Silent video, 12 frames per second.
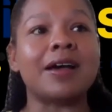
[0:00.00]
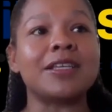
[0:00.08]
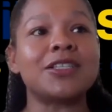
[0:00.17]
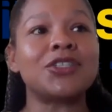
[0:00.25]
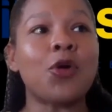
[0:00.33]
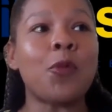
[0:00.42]

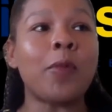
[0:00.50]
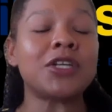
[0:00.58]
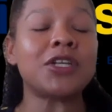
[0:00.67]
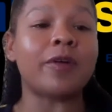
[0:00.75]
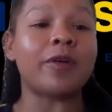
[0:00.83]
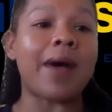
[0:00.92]
so
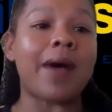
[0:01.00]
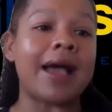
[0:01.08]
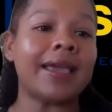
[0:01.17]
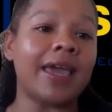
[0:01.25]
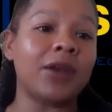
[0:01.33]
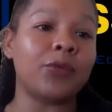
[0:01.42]
much of a
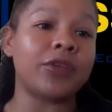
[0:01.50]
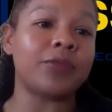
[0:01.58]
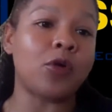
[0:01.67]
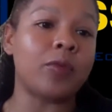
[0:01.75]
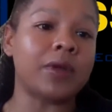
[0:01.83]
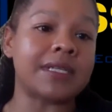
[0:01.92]
back end with
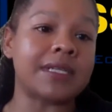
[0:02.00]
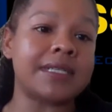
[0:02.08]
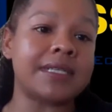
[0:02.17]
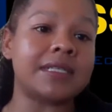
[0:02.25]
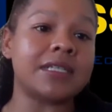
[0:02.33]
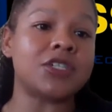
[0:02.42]

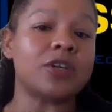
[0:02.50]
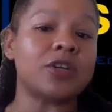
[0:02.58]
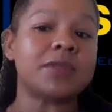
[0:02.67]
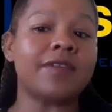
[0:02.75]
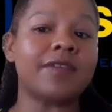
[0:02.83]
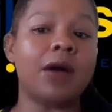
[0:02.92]
MobileAssist in
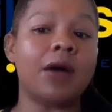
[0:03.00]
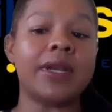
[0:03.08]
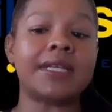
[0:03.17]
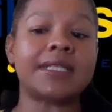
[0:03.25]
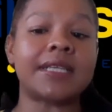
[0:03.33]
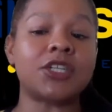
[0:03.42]
terms of how it
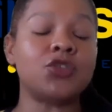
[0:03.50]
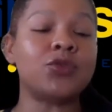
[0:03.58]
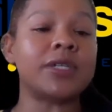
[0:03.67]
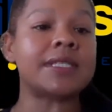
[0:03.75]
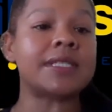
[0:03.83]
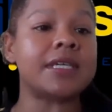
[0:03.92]
is that you
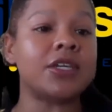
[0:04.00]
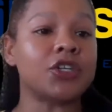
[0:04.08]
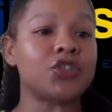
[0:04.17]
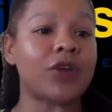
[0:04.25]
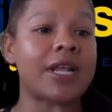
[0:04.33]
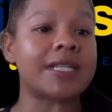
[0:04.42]
can see your
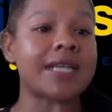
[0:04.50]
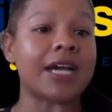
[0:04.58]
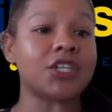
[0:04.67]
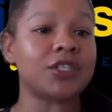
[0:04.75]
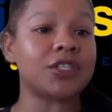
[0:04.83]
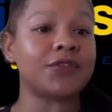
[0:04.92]

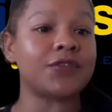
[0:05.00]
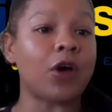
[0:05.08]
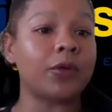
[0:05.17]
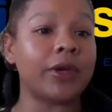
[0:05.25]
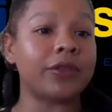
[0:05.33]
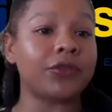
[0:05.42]
transactions
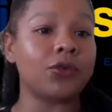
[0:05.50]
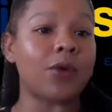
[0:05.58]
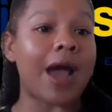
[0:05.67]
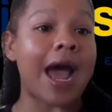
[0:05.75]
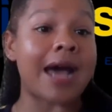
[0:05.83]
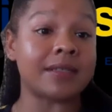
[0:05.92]
following through
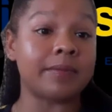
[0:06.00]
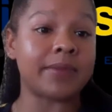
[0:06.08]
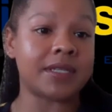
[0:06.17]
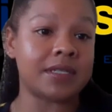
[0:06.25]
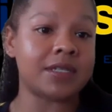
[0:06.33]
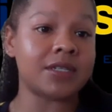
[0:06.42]
as a
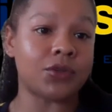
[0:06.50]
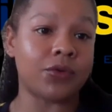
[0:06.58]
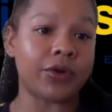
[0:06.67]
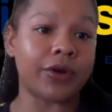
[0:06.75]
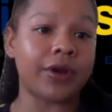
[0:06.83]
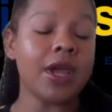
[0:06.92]
business
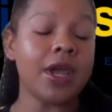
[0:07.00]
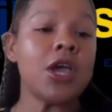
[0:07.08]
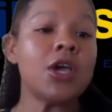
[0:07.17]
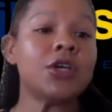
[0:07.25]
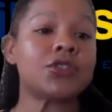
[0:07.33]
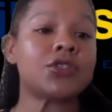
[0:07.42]
owner.
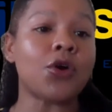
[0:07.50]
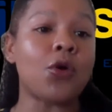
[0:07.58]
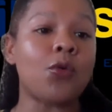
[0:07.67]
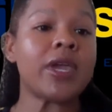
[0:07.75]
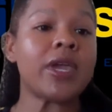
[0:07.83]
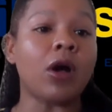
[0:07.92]
So
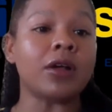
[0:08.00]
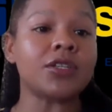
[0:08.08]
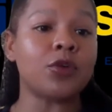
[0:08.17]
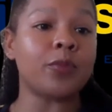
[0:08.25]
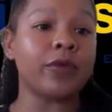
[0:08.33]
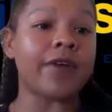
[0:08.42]
we
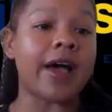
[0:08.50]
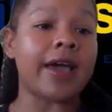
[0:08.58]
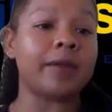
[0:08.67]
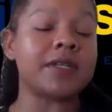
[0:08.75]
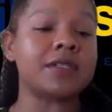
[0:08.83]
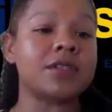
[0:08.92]
also
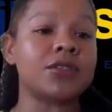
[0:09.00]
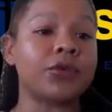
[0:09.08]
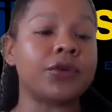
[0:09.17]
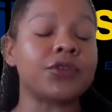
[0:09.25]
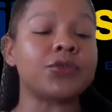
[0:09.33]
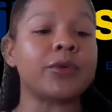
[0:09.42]
provide business
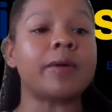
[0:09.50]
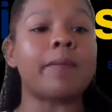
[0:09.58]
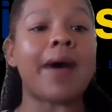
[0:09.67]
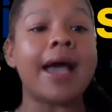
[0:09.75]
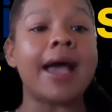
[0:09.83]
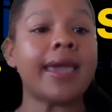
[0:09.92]
owners with a
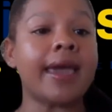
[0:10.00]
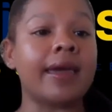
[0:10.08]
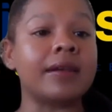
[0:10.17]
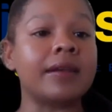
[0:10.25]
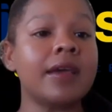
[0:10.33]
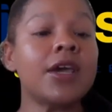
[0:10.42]
back
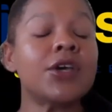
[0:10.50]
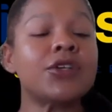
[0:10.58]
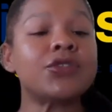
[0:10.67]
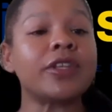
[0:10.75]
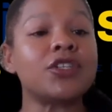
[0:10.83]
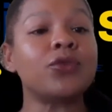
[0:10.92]
end
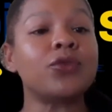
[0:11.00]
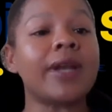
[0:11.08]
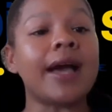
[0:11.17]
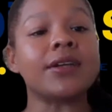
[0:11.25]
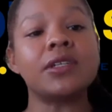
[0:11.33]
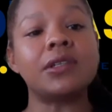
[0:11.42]
so that you could
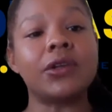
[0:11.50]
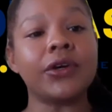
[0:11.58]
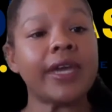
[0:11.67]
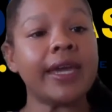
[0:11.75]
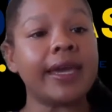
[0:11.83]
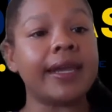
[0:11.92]
actually look
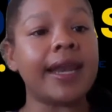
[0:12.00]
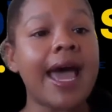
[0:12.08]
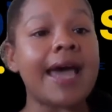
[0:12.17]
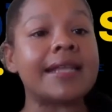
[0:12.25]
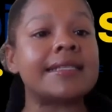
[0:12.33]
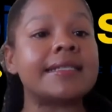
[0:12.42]
in
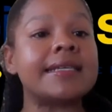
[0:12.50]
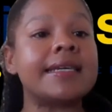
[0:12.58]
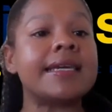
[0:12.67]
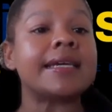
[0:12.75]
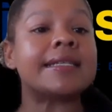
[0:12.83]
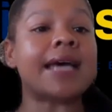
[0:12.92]
and
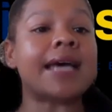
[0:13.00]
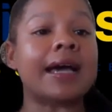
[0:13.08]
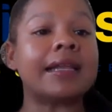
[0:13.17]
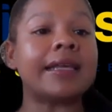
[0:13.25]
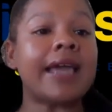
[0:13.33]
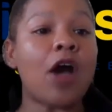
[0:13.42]
see
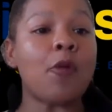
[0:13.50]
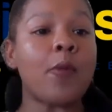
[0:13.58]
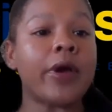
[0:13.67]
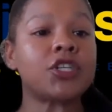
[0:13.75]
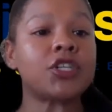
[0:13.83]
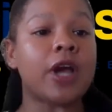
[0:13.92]
exactly how
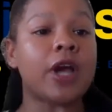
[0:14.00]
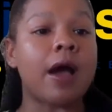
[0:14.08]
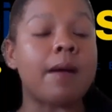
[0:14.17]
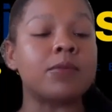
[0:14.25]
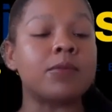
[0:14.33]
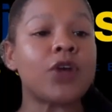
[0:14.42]
much
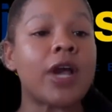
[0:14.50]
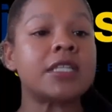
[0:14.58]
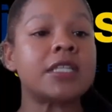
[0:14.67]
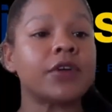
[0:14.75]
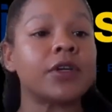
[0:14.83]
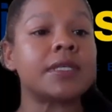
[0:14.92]

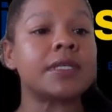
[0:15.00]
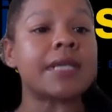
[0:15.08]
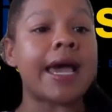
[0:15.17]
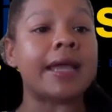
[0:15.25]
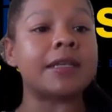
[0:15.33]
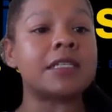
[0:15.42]
transfers
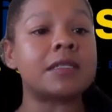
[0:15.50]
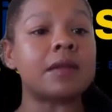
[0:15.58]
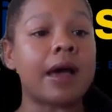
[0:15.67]
and